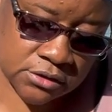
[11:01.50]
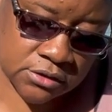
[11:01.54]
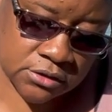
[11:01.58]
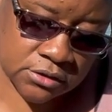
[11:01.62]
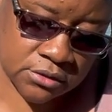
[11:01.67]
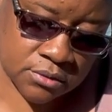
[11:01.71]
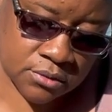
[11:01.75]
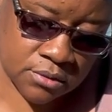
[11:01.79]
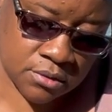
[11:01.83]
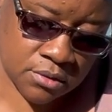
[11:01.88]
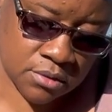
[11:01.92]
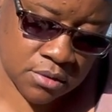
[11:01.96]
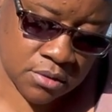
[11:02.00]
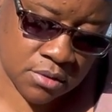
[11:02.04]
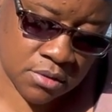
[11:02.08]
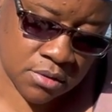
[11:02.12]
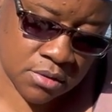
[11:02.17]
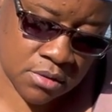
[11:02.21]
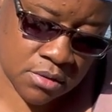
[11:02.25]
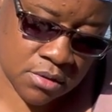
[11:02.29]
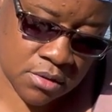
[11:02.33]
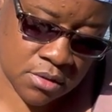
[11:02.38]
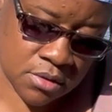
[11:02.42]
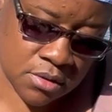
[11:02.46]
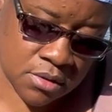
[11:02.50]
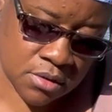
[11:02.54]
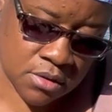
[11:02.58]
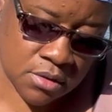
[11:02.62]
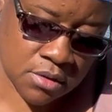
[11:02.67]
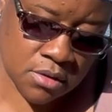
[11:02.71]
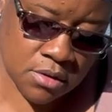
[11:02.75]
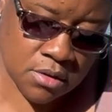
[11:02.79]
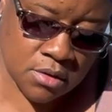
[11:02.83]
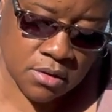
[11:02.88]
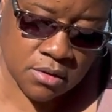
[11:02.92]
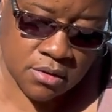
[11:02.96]
too.
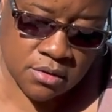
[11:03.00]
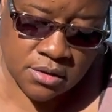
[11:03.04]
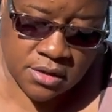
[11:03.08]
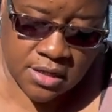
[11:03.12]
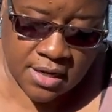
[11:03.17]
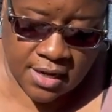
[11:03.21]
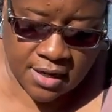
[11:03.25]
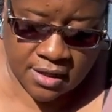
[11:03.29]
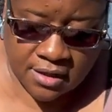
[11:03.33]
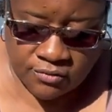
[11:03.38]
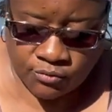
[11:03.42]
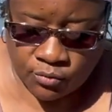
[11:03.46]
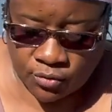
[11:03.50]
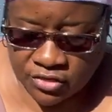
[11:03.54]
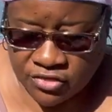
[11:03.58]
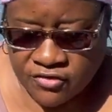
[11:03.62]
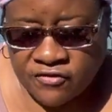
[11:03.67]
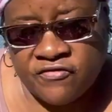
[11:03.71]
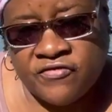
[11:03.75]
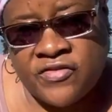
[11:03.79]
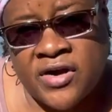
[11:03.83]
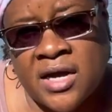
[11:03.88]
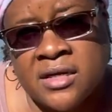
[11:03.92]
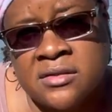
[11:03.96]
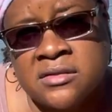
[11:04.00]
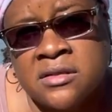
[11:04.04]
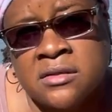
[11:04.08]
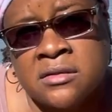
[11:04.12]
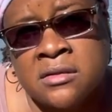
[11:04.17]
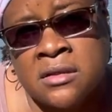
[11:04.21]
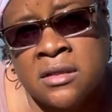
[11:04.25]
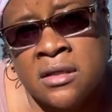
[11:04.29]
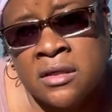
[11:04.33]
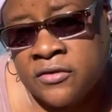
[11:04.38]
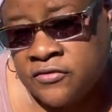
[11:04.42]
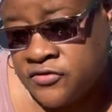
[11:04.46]
That with the
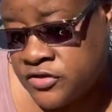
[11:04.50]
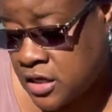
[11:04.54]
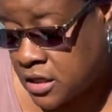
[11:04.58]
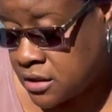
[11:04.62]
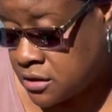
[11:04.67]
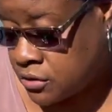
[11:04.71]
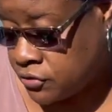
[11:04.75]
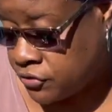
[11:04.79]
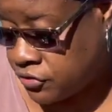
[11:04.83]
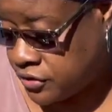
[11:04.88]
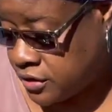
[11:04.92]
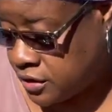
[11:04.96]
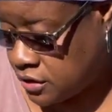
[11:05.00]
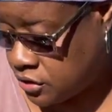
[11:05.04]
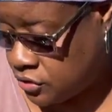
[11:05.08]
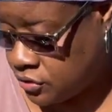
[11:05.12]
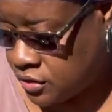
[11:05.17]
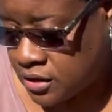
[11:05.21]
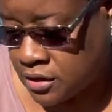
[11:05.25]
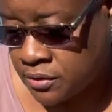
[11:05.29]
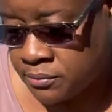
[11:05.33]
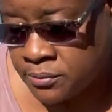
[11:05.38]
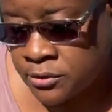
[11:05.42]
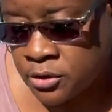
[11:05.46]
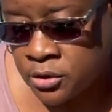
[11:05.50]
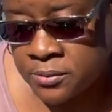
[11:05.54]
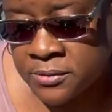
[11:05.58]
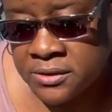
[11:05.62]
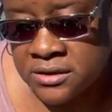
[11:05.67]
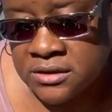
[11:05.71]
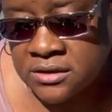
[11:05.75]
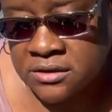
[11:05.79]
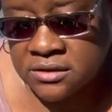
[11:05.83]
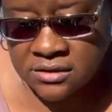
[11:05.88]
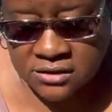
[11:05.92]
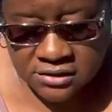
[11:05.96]
foxgloves, I don't think you get a bloom
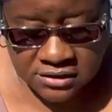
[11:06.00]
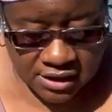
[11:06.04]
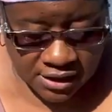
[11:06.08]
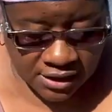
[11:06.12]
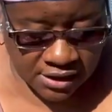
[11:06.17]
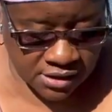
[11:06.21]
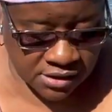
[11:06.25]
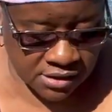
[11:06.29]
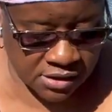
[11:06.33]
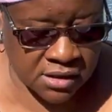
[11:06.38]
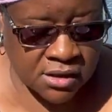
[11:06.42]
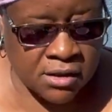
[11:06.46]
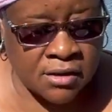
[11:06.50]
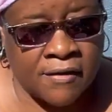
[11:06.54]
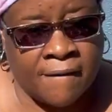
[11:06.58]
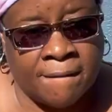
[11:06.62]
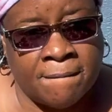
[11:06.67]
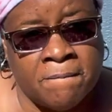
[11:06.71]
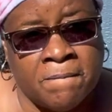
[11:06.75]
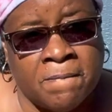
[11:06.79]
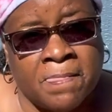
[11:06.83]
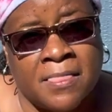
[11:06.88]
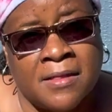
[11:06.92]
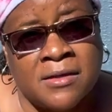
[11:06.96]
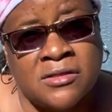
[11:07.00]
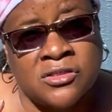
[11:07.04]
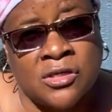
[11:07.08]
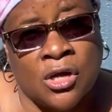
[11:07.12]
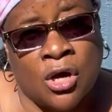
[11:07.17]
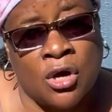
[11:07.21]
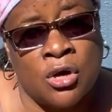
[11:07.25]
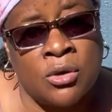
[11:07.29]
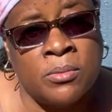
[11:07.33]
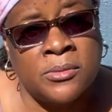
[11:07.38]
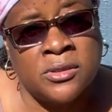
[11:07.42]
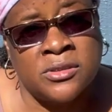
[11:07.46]
until the second year. So I
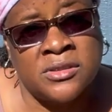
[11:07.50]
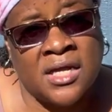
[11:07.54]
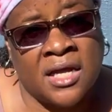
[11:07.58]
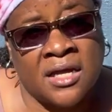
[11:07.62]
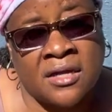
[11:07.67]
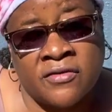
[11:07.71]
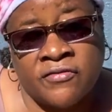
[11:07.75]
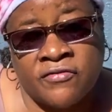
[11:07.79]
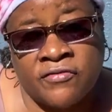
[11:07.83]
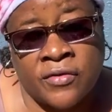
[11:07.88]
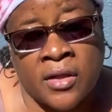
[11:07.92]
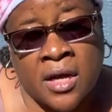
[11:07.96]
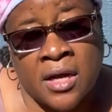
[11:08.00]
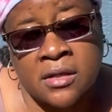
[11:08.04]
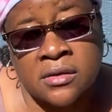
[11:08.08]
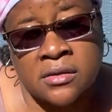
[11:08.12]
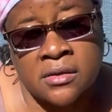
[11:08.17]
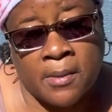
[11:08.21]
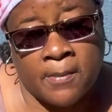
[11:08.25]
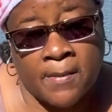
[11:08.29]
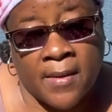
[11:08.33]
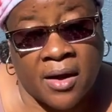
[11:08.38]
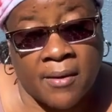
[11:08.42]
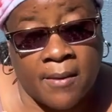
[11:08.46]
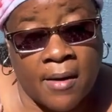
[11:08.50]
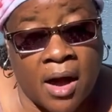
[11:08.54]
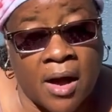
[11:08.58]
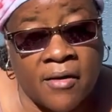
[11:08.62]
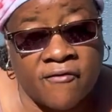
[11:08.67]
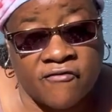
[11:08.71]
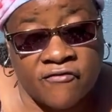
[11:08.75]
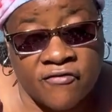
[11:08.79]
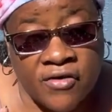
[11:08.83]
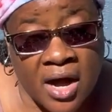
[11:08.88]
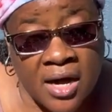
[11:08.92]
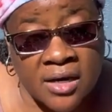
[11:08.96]
almost had a
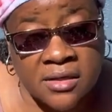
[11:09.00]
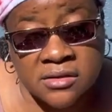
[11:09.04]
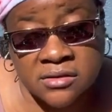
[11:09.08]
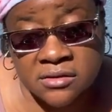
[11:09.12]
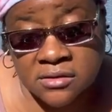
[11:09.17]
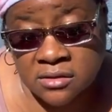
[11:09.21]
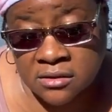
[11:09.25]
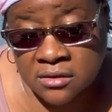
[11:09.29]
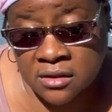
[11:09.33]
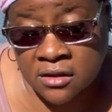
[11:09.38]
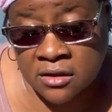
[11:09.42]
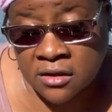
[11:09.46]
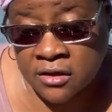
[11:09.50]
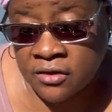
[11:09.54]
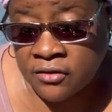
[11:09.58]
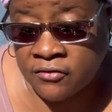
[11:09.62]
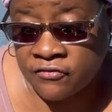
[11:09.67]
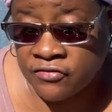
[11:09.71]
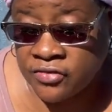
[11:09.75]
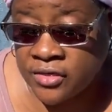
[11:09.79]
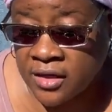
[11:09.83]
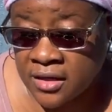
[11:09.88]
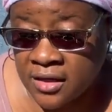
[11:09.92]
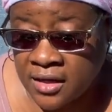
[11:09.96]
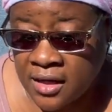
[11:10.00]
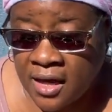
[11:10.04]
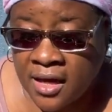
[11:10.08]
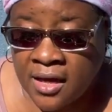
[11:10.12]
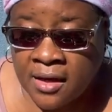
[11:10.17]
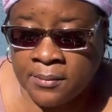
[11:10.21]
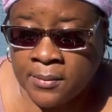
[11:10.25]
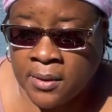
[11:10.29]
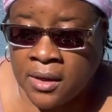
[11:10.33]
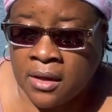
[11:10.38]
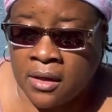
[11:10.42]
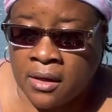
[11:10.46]
foxglove that
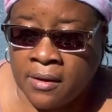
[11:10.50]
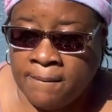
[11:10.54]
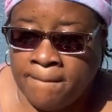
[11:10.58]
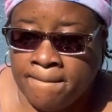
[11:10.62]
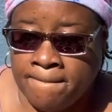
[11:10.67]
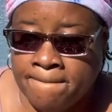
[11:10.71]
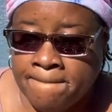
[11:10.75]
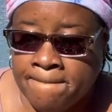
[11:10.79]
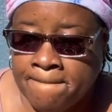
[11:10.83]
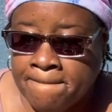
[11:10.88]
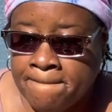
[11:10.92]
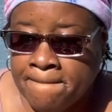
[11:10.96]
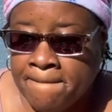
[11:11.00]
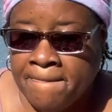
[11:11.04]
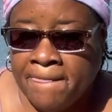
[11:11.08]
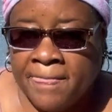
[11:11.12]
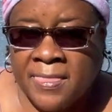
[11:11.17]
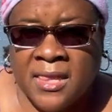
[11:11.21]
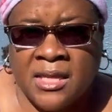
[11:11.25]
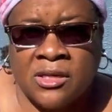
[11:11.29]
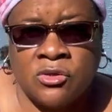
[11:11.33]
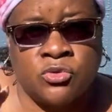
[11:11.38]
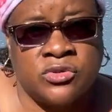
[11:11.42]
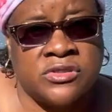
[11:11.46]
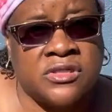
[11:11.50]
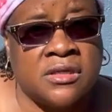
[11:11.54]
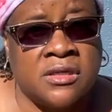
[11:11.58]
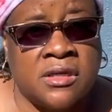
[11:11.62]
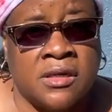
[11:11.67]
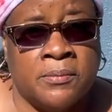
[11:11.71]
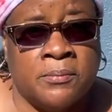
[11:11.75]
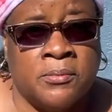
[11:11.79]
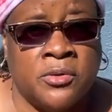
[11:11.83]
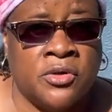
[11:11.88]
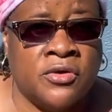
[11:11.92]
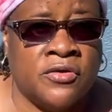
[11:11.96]
came up and it was
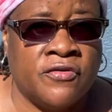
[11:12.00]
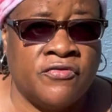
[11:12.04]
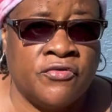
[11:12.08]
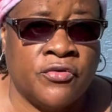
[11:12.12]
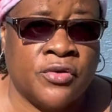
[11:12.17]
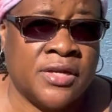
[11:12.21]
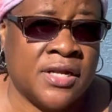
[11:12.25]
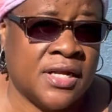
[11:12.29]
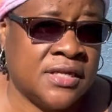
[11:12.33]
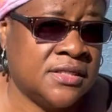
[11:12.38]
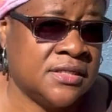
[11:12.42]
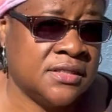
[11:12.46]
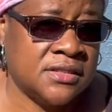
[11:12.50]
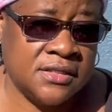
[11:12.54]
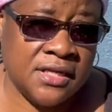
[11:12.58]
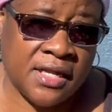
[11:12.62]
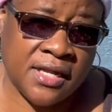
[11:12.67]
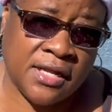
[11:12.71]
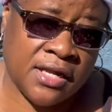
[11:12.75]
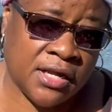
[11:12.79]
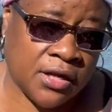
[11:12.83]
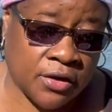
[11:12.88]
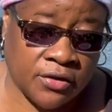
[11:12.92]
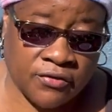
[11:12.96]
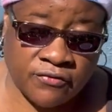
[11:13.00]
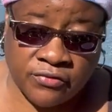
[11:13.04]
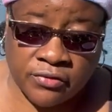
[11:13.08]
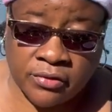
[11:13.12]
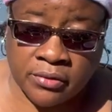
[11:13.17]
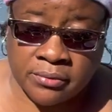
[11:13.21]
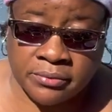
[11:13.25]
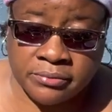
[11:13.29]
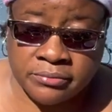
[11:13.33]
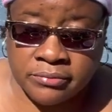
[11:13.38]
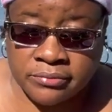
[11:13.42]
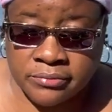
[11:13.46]
looking beautiful, and I didn't take care of
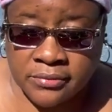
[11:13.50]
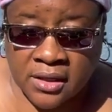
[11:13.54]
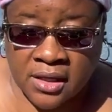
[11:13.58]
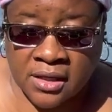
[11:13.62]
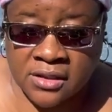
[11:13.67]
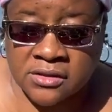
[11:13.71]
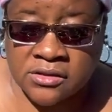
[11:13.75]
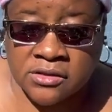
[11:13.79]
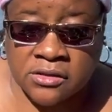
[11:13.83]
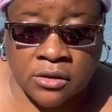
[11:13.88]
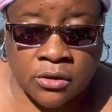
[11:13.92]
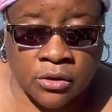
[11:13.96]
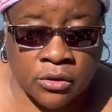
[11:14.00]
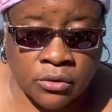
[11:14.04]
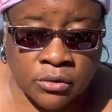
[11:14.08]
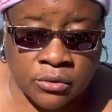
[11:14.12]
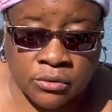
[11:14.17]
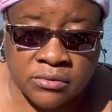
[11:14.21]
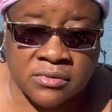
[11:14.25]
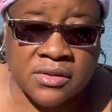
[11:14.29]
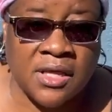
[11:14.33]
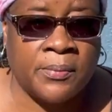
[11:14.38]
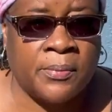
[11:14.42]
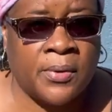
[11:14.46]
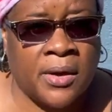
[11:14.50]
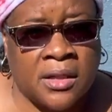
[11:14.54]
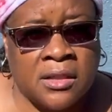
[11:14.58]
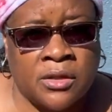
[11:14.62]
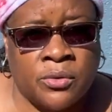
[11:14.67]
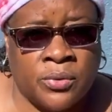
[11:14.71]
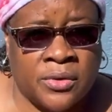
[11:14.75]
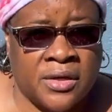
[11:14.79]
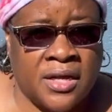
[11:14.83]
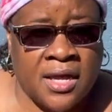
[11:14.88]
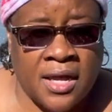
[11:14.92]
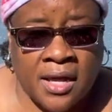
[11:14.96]
them. And so they probably
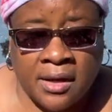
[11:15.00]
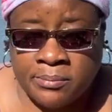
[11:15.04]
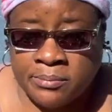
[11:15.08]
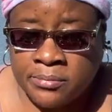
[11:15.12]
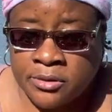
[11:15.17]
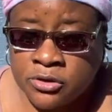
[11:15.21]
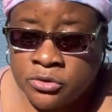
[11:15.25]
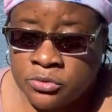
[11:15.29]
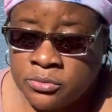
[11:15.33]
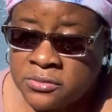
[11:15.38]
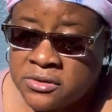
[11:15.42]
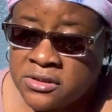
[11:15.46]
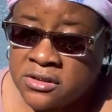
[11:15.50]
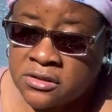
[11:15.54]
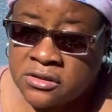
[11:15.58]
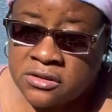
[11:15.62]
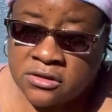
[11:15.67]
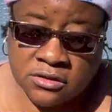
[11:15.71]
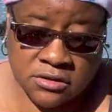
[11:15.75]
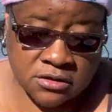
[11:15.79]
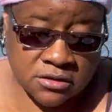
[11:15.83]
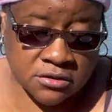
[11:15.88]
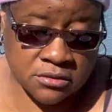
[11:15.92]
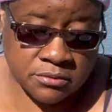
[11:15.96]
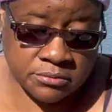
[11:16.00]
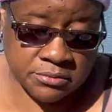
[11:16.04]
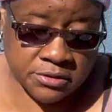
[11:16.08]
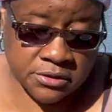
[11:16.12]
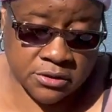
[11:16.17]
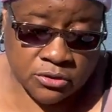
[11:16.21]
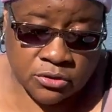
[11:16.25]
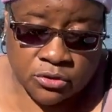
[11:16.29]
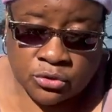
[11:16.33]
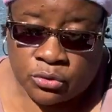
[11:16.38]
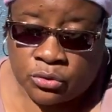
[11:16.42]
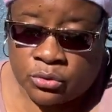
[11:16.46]
would have had blooms this year, but
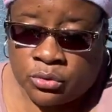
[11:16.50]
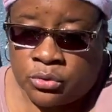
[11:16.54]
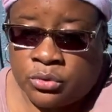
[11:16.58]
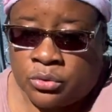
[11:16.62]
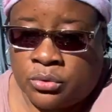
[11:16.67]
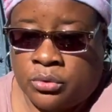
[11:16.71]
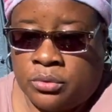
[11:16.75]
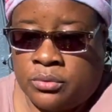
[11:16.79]
no.